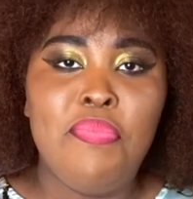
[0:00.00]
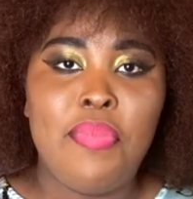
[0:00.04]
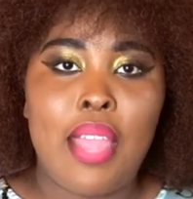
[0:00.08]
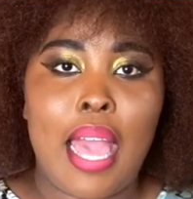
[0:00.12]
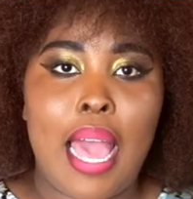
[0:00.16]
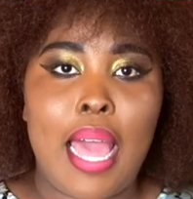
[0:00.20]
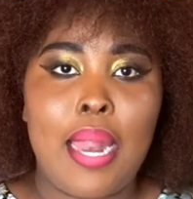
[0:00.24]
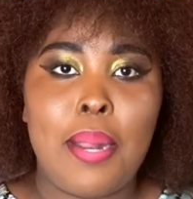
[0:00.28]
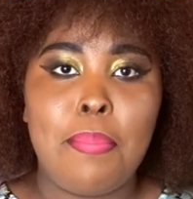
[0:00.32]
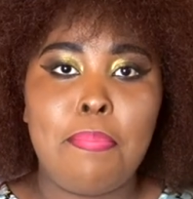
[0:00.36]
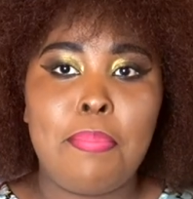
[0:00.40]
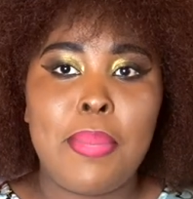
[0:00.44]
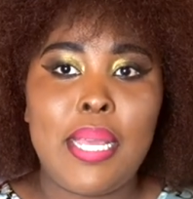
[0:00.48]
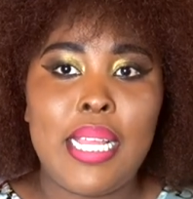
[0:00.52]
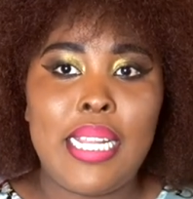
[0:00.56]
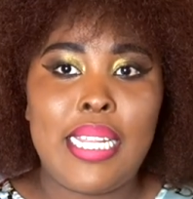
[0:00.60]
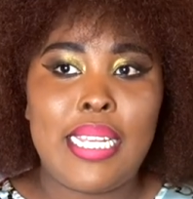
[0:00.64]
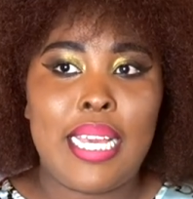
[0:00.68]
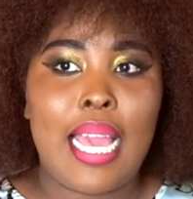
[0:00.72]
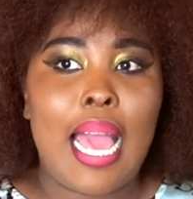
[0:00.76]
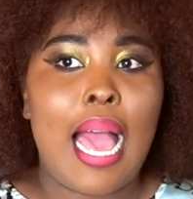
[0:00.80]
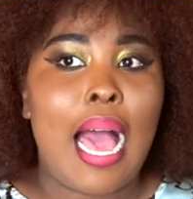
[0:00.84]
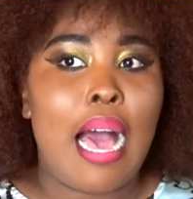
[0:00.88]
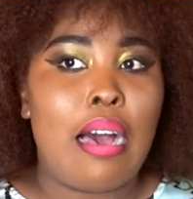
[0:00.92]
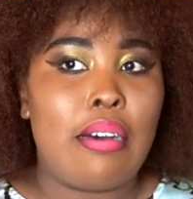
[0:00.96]
At a
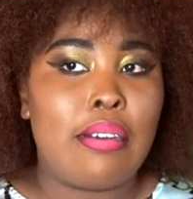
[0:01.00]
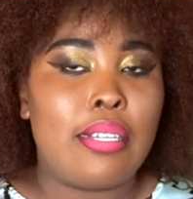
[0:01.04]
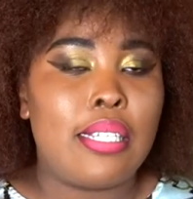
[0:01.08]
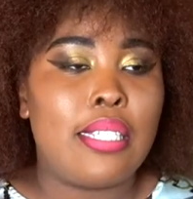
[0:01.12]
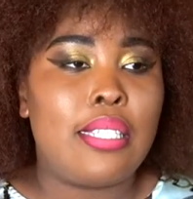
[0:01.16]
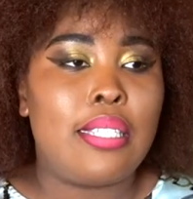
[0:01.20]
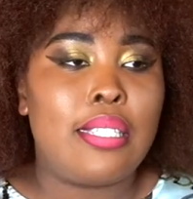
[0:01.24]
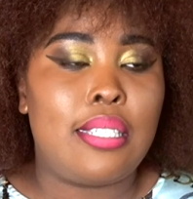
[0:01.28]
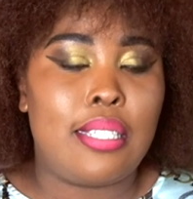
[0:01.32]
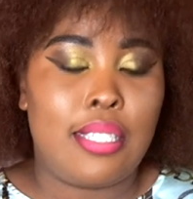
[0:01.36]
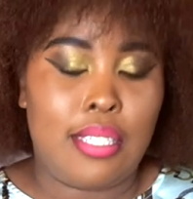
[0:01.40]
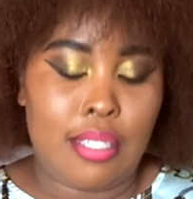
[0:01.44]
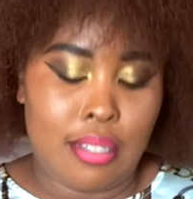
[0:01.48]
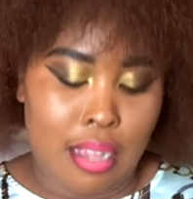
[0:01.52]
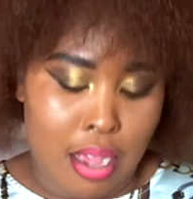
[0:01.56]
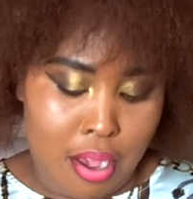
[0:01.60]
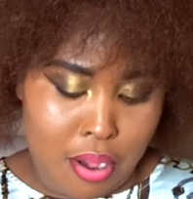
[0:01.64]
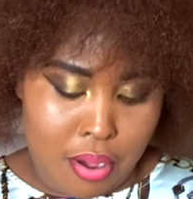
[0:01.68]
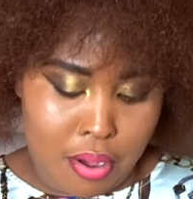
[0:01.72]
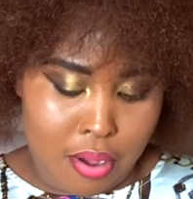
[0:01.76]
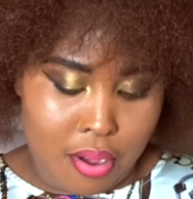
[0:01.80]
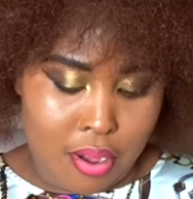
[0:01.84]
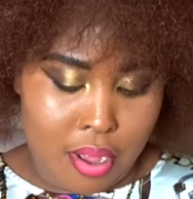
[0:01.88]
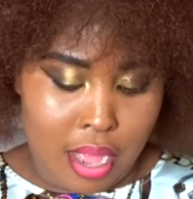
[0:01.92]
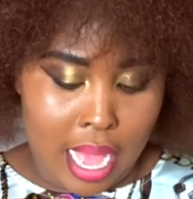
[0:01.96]
media house,
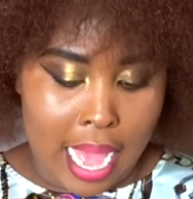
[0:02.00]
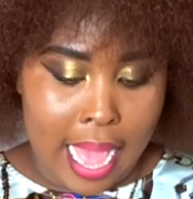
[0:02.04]
so